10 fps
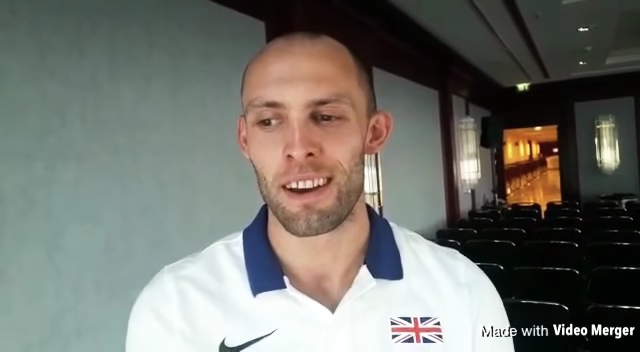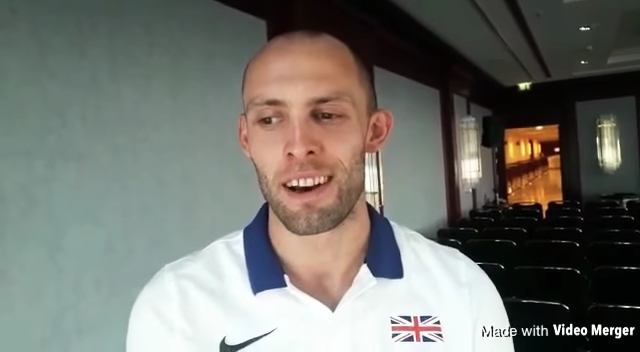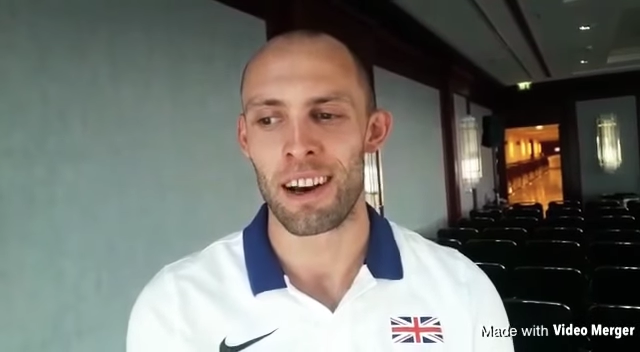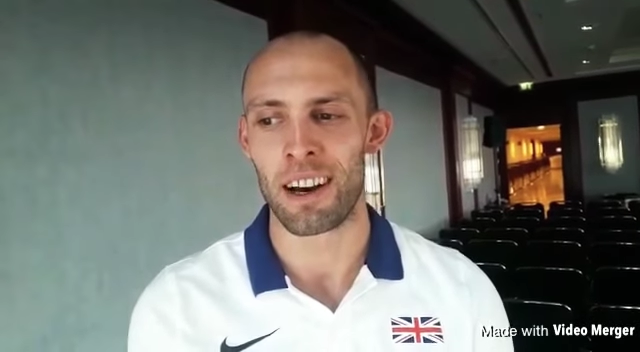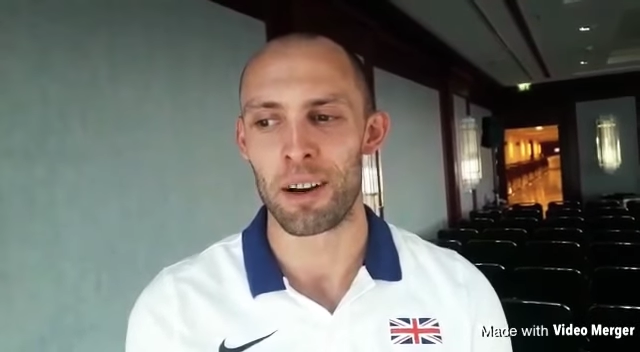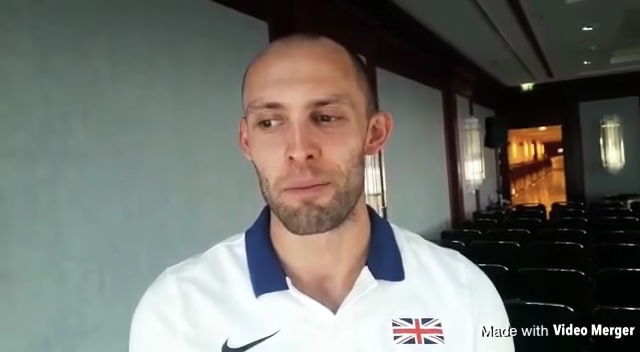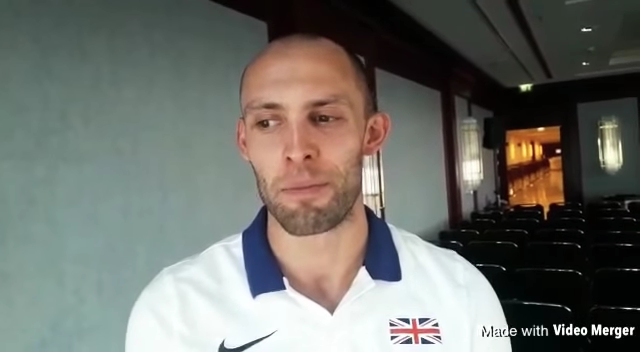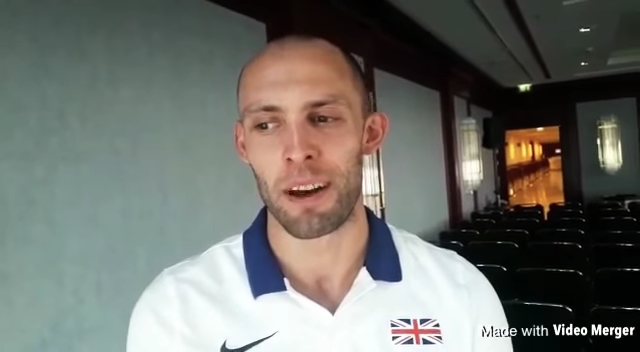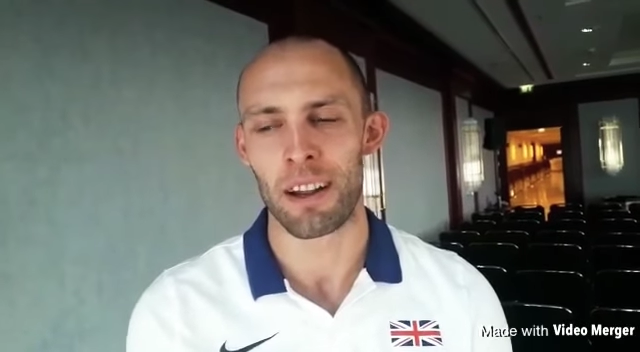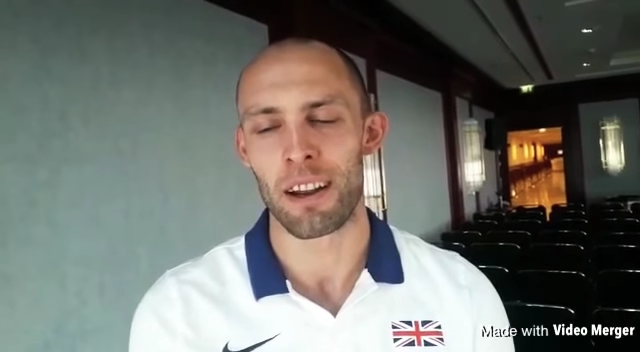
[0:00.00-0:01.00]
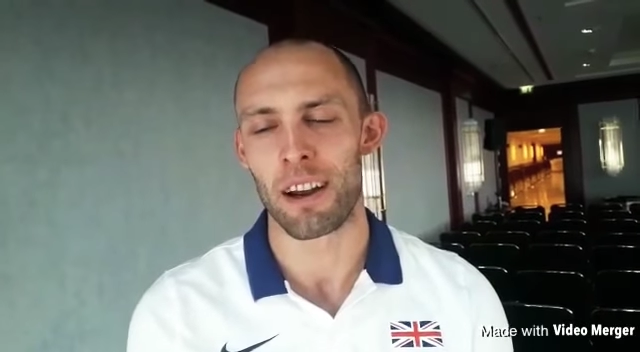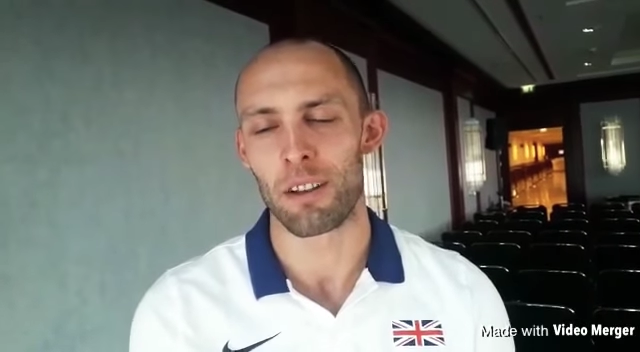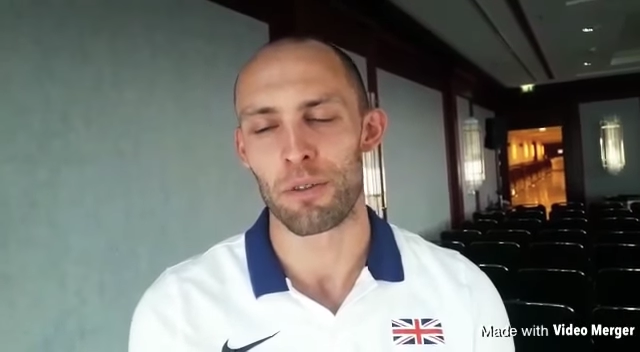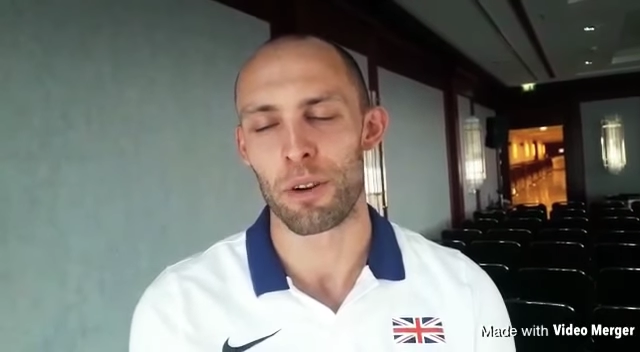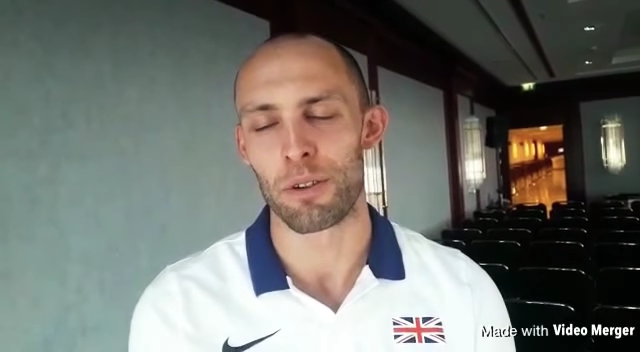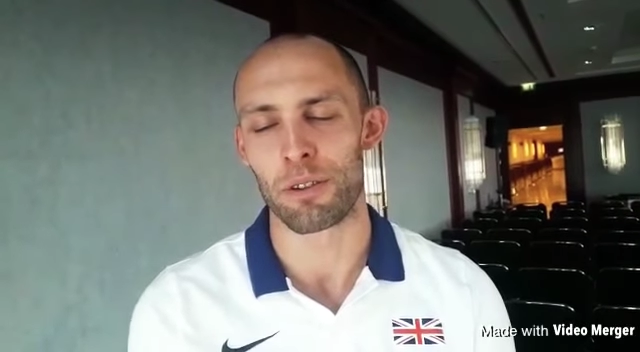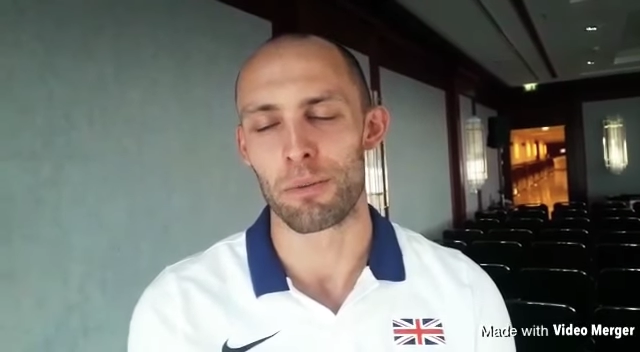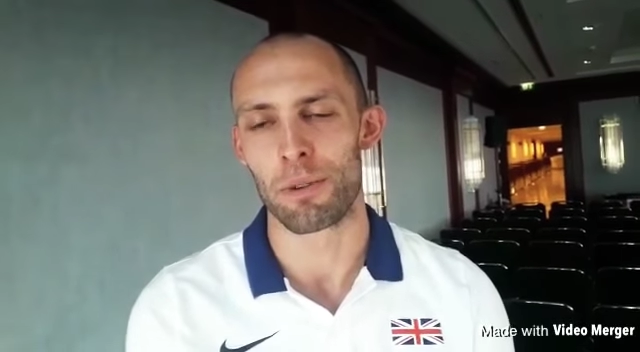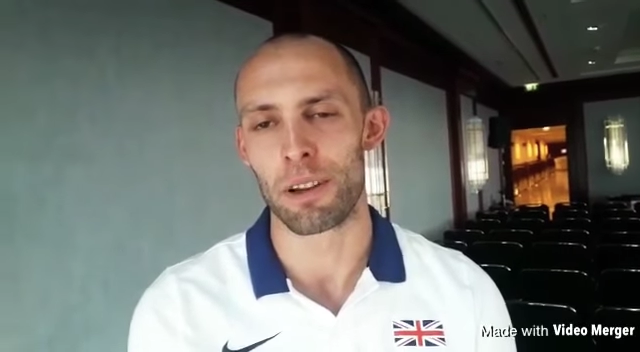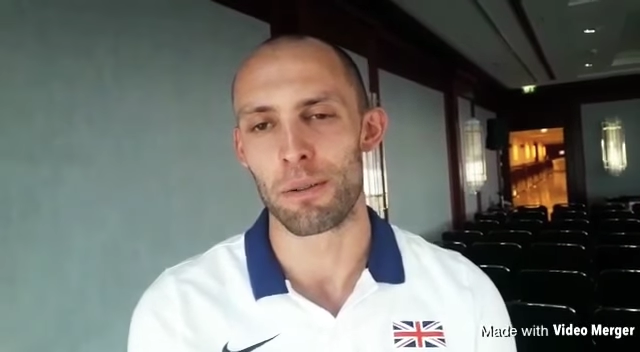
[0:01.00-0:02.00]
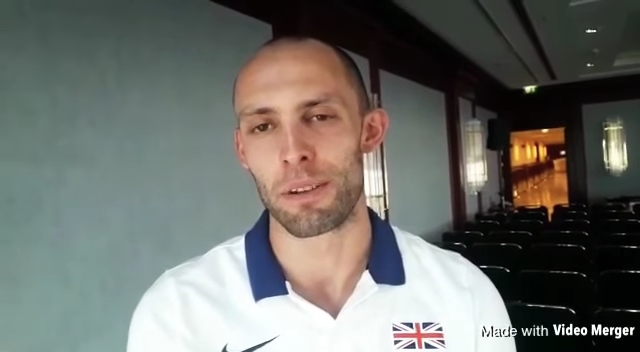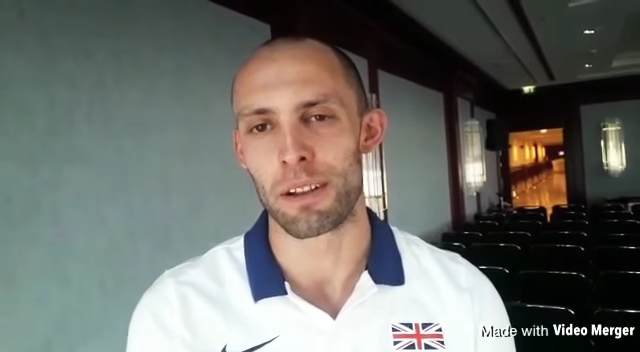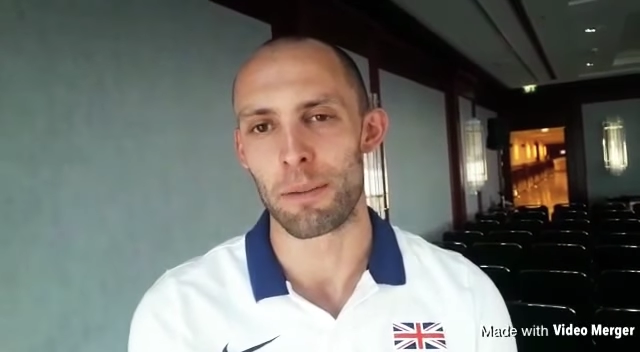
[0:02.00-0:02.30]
Um, and yeah, I look forward to being able to,